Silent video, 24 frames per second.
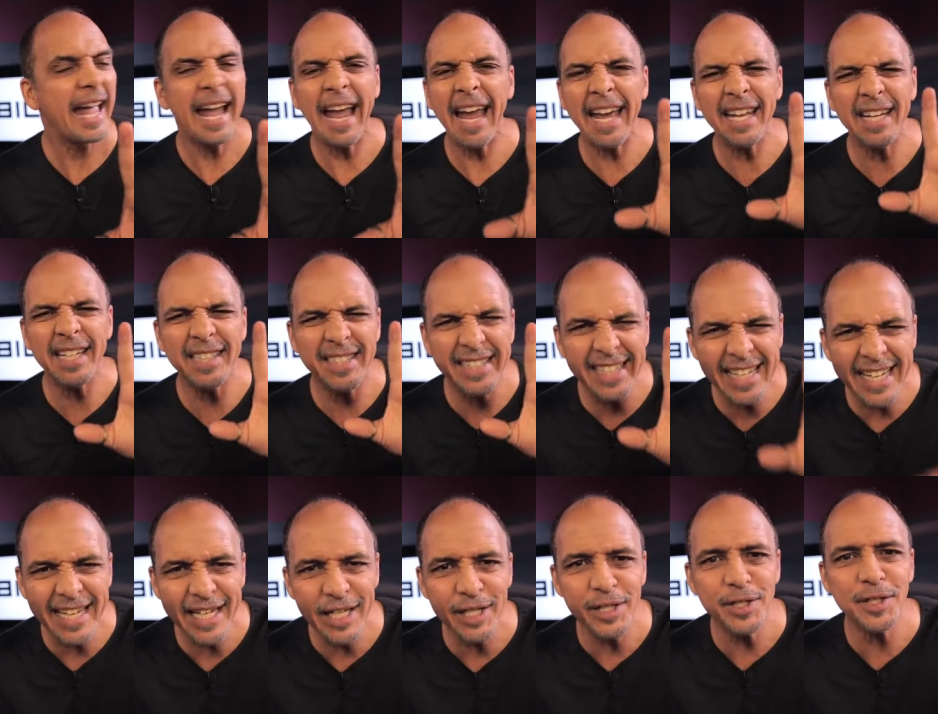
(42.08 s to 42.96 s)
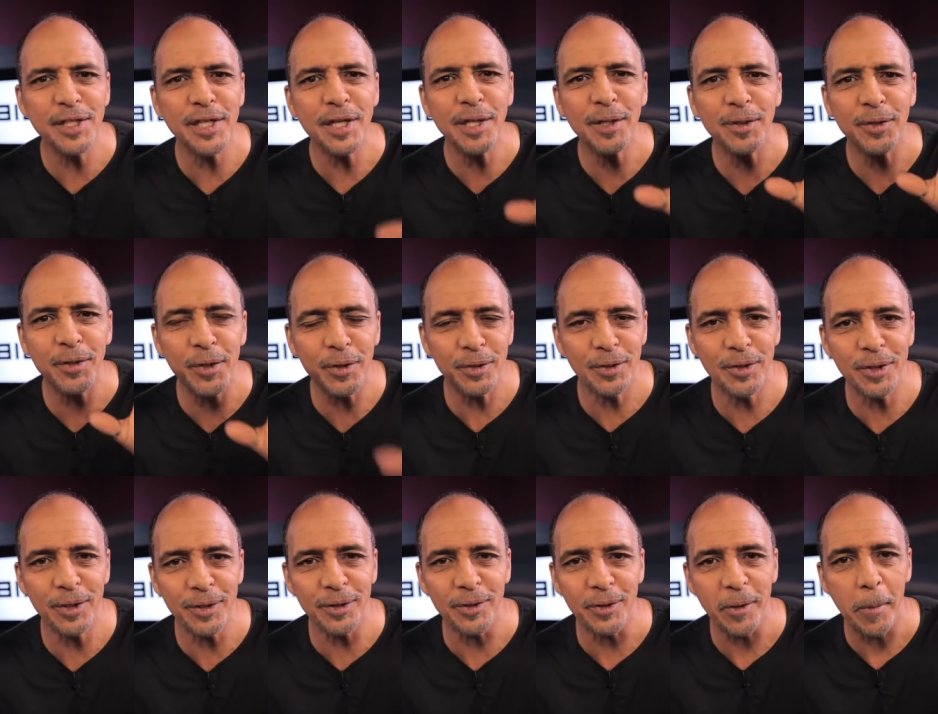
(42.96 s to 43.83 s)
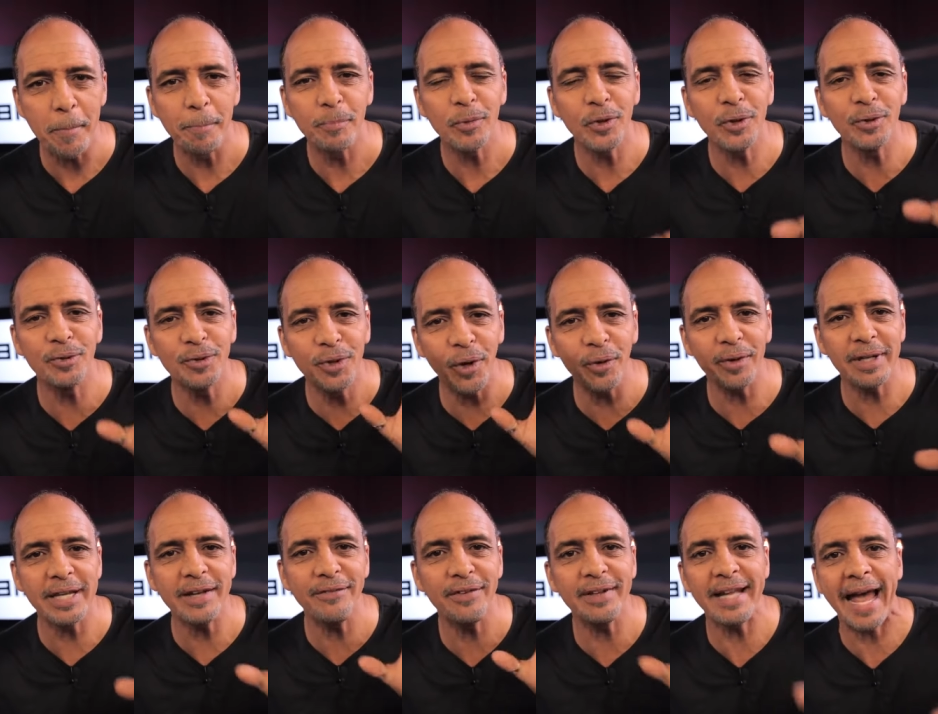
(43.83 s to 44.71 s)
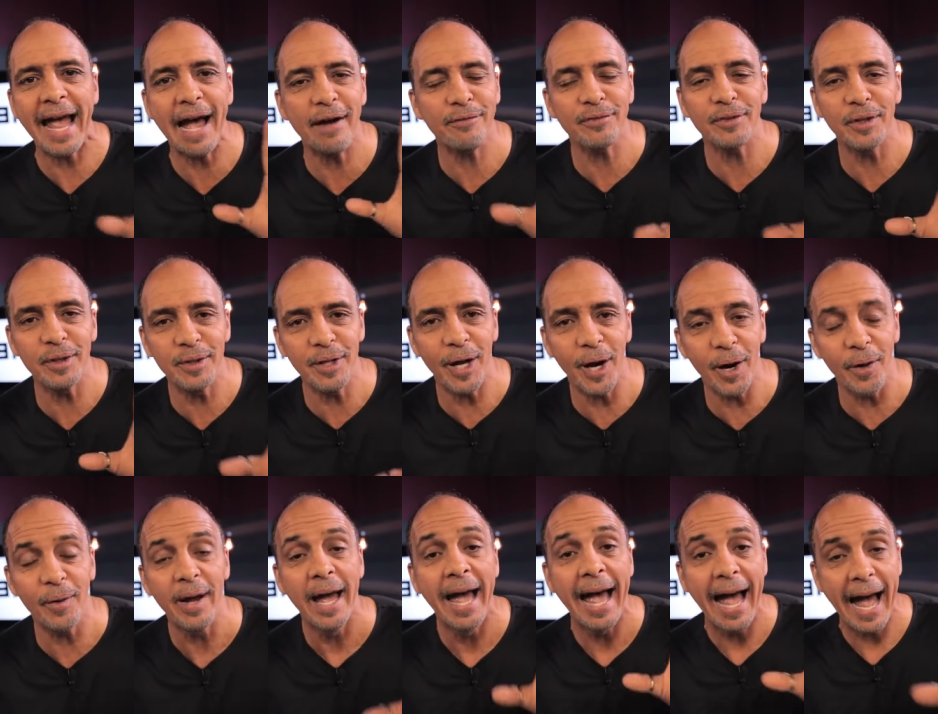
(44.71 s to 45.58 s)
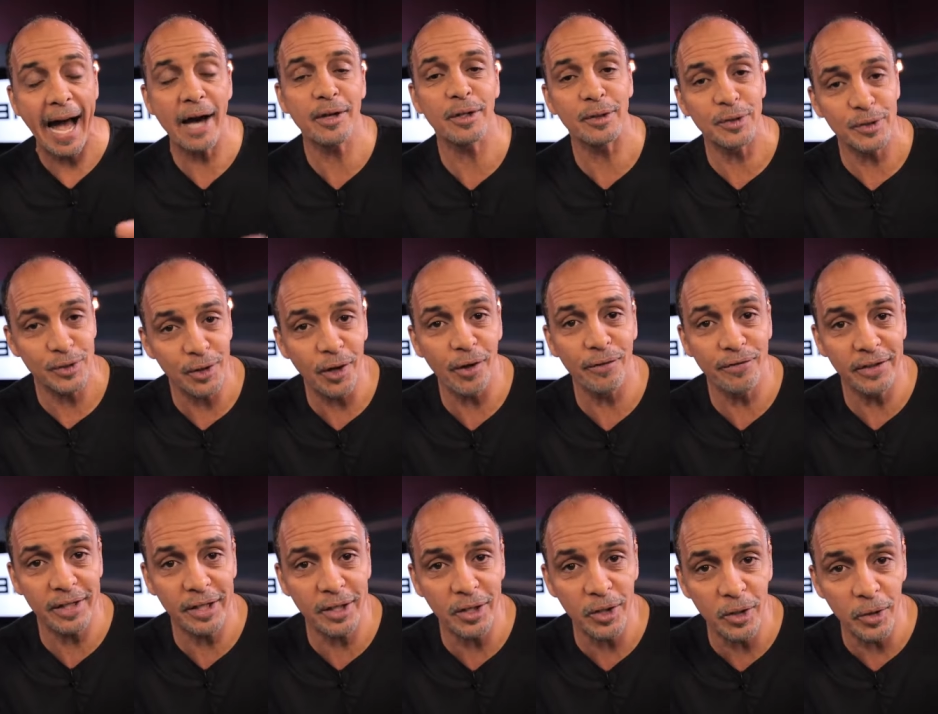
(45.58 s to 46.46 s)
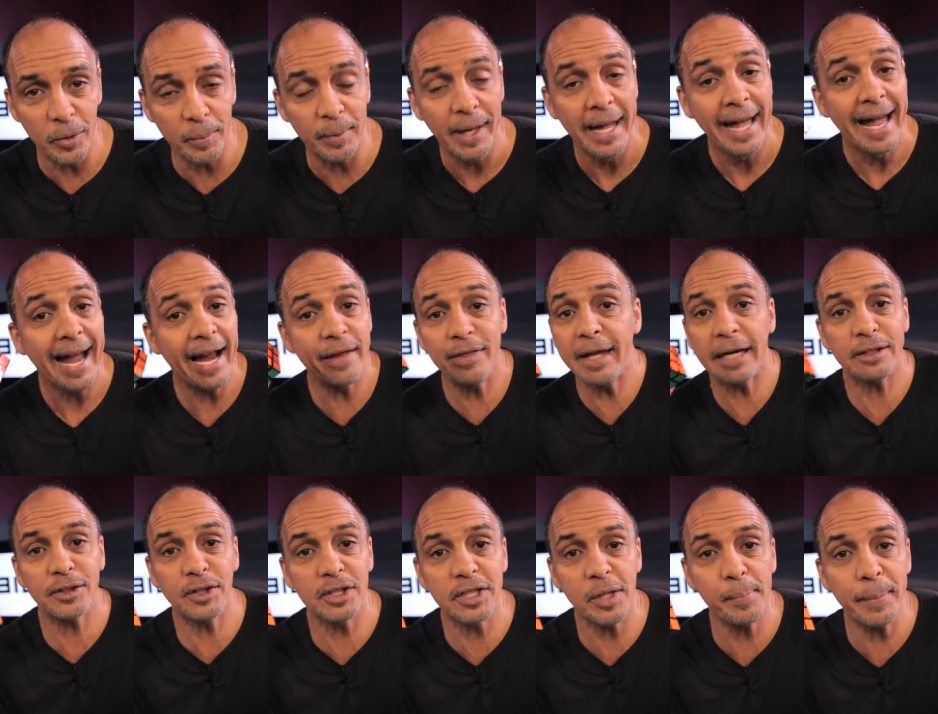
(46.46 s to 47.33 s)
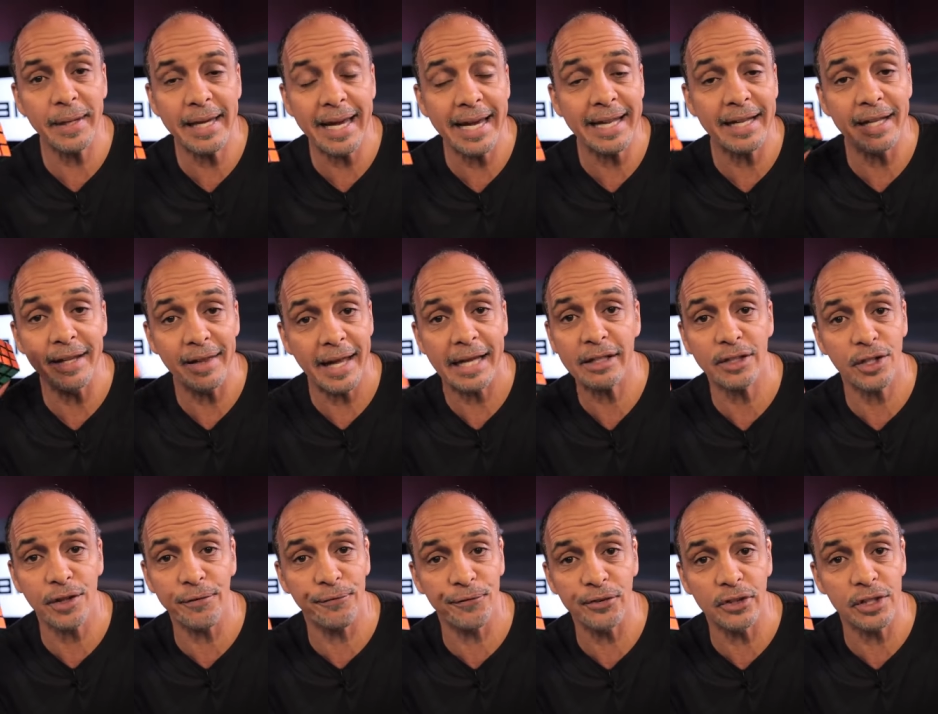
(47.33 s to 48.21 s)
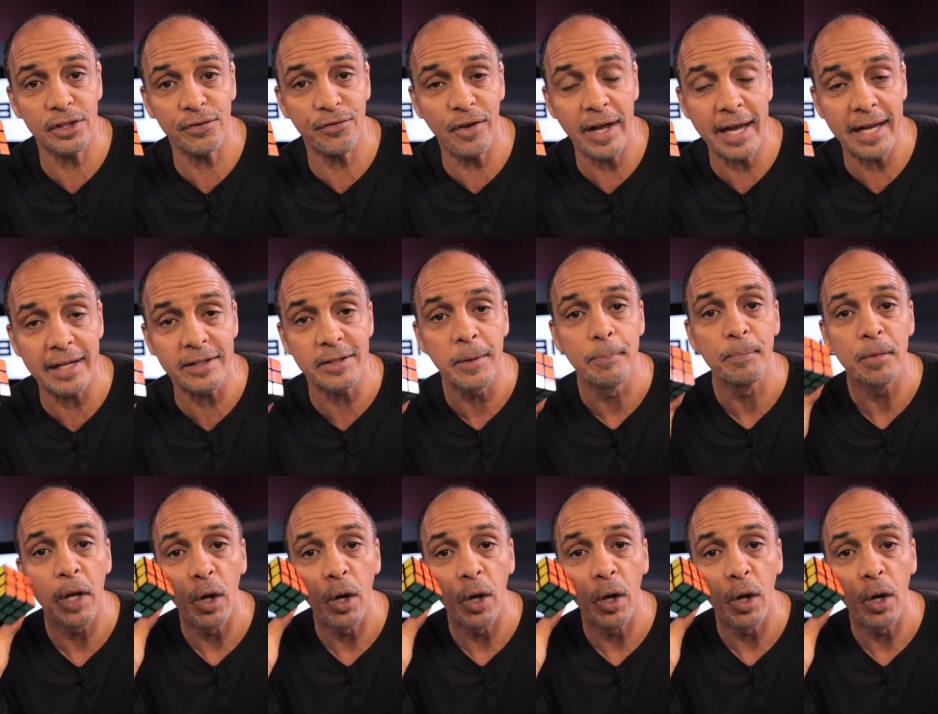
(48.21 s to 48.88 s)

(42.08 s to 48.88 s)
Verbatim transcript: And it's easy to do. You don't even have to know how to solve a cube. And that's just the beginning, that's the first phase.